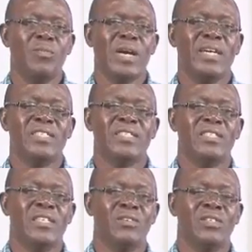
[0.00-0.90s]
But
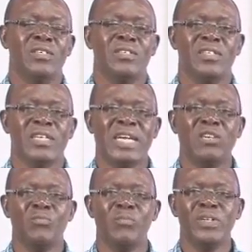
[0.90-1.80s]
the kind
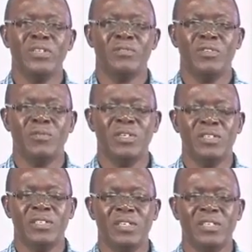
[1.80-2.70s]
of bill
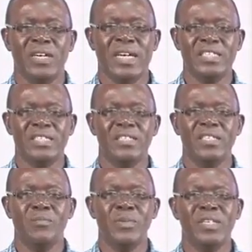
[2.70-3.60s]
in our country,
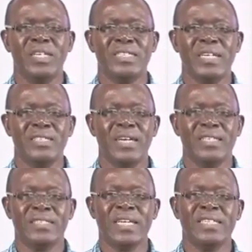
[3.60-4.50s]
the bill as
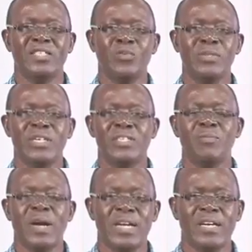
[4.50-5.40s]
I cited some years
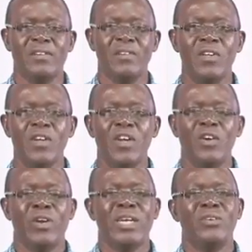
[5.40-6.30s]
back,
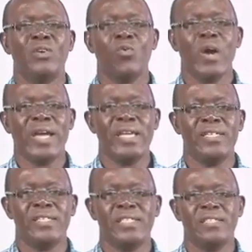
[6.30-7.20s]
rather
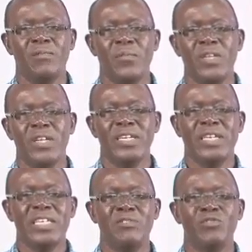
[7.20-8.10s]
requires
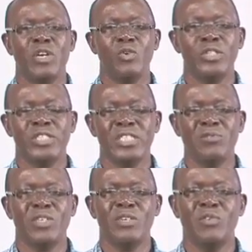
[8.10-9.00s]
the individual who is seeking
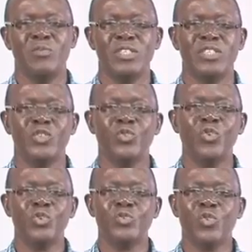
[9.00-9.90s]
for the information to
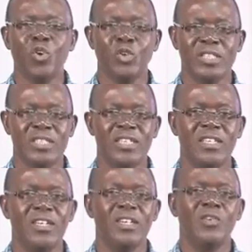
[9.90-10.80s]
go to court
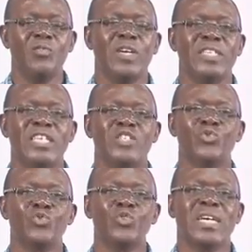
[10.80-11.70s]
for a judge
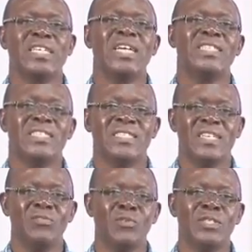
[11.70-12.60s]
to rule that yes,
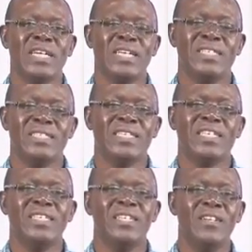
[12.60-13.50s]
the information that he is
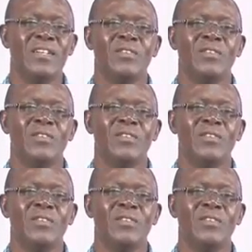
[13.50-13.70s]
seeking